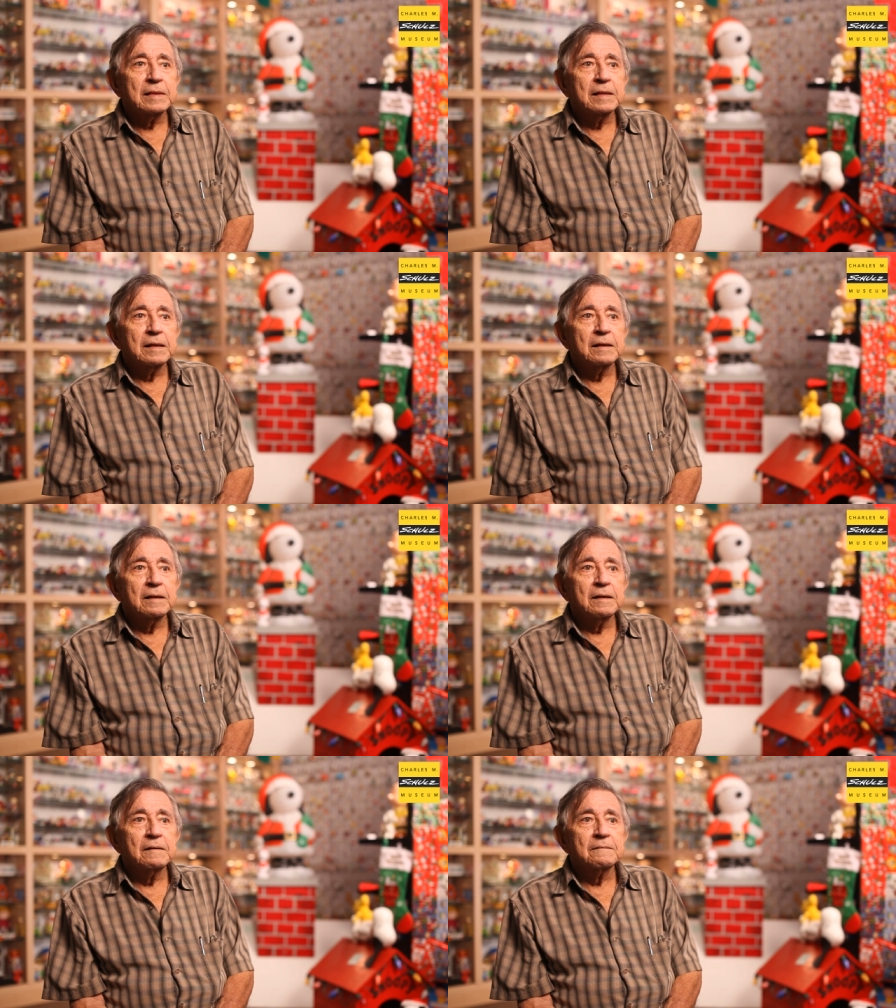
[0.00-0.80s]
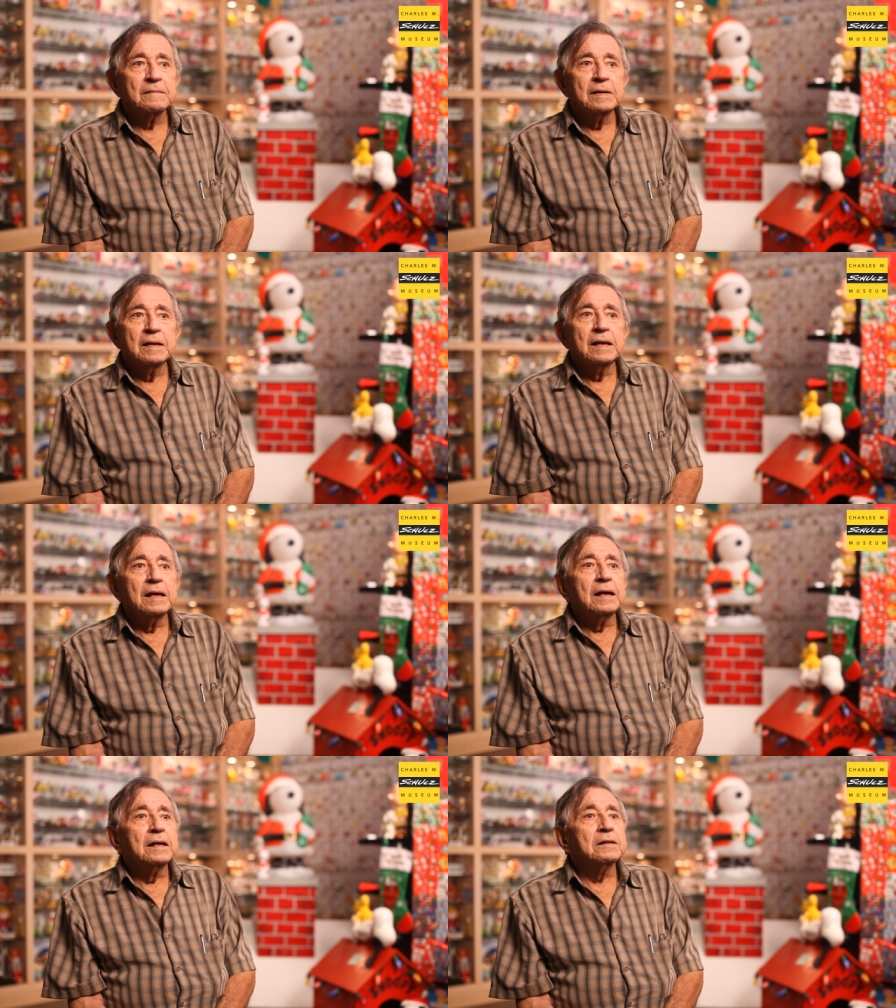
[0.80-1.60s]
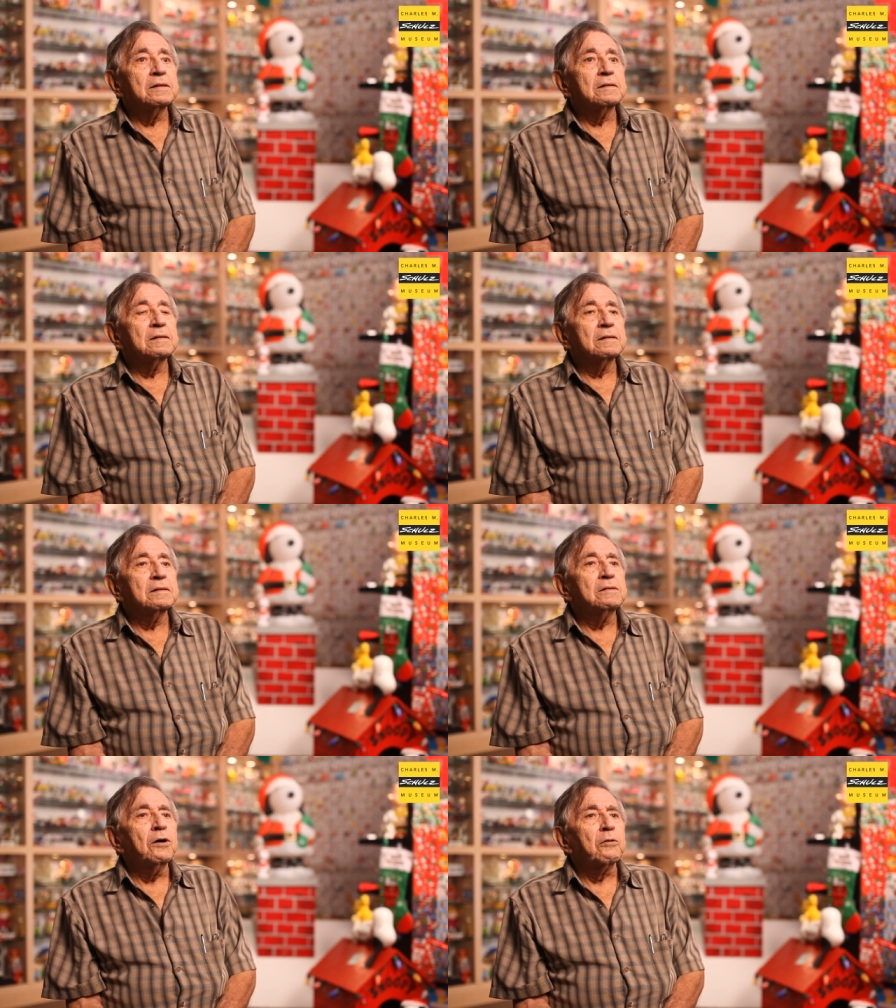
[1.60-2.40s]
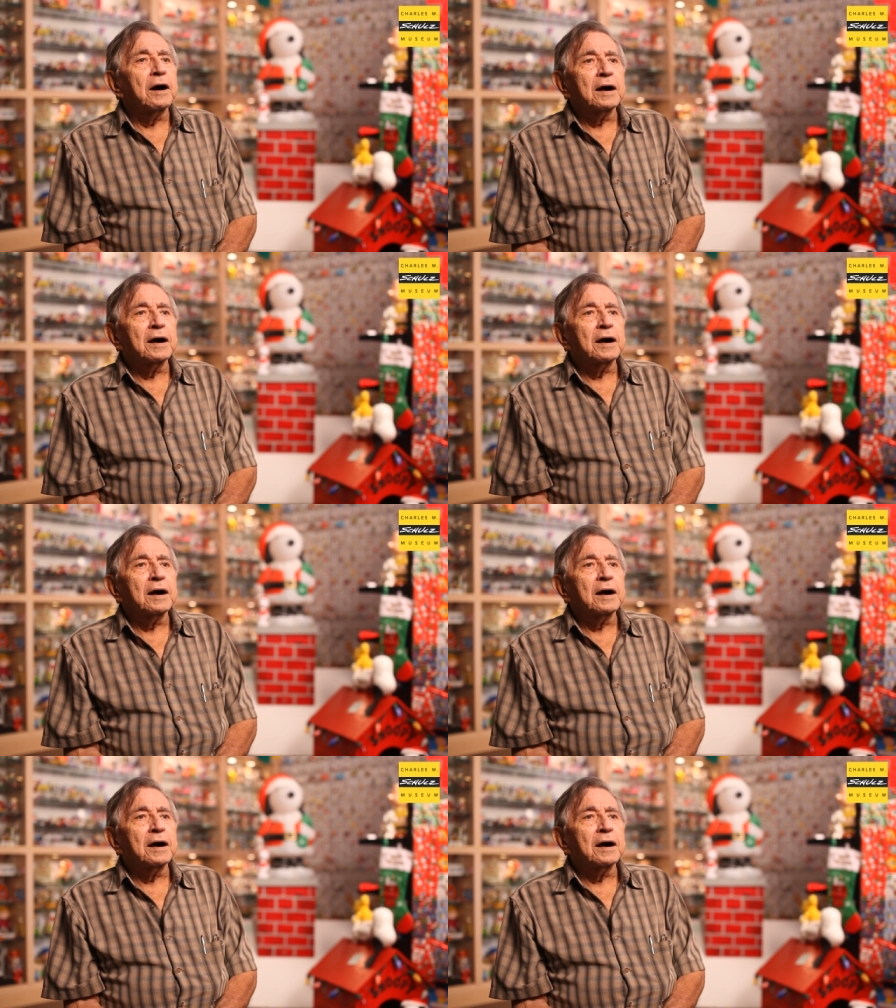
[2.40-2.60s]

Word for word: are currently looking for, or no?